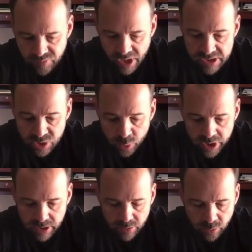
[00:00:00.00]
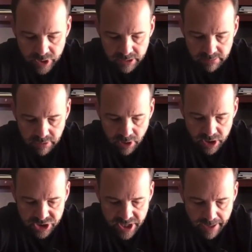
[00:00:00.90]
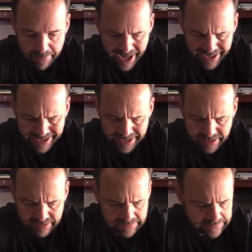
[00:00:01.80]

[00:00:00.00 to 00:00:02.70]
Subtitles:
So we launched that back in